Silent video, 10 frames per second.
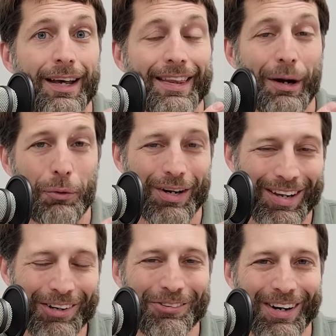that were
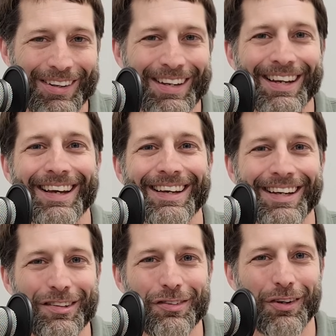incorrectly
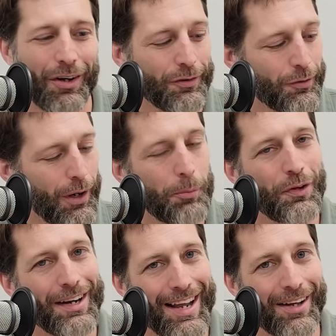installed, so
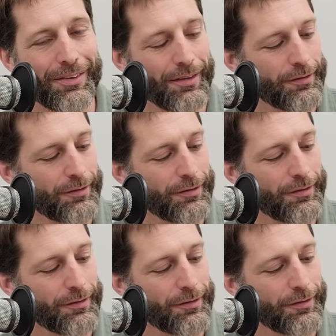upside down.